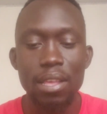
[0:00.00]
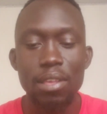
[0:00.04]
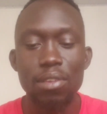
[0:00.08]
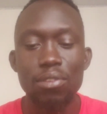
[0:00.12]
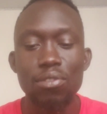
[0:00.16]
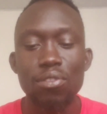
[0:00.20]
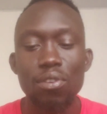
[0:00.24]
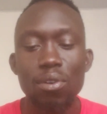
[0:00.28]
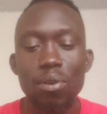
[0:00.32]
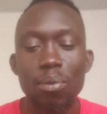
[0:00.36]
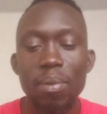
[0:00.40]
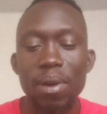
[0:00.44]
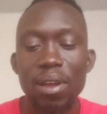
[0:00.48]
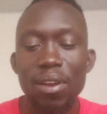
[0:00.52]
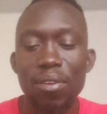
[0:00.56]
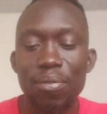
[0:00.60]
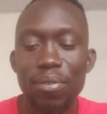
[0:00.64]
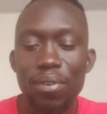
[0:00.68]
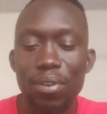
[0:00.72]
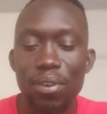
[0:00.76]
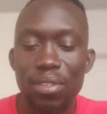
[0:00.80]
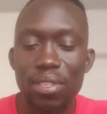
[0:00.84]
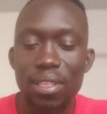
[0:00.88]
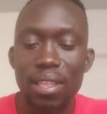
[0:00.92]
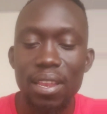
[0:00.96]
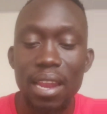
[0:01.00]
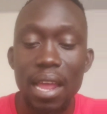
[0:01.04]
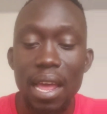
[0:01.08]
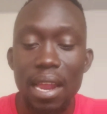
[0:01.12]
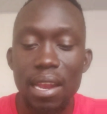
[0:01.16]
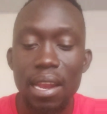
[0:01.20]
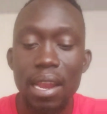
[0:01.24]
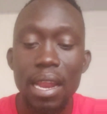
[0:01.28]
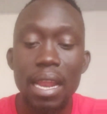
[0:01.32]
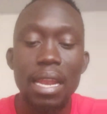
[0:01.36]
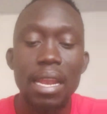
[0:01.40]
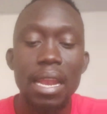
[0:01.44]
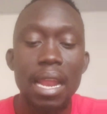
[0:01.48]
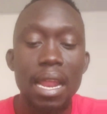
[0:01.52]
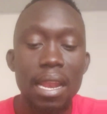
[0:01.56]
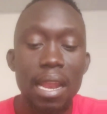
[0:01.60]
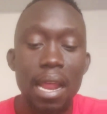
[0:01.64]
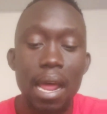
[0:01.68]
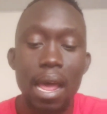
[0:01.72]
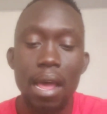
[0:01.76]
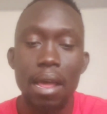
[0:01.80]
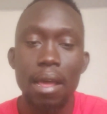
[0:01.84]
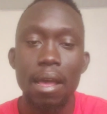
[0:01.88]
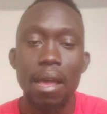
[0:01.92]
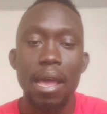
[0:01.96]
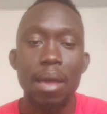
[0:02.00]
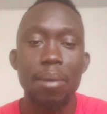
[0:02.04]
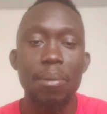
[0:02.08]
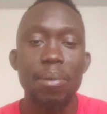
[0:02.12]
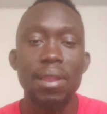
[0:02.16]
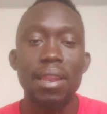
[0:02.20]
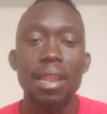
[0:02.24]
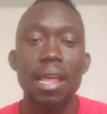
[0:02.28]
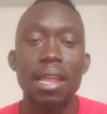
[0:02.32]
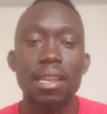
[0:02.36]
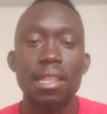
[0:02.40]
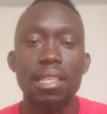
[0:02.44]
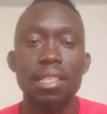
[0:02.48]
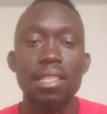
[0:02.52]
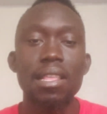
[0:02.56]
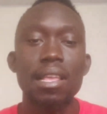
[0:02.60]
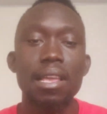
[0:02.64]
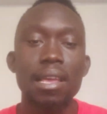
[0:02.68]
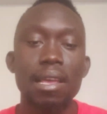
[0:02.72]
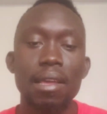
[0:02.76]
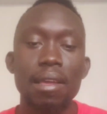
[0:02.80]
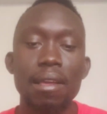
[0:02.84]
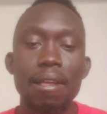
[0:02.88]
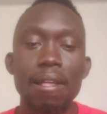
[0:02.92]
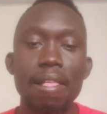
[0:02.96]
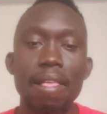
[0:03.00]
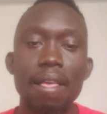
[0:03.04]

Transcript: So, but of course, that is the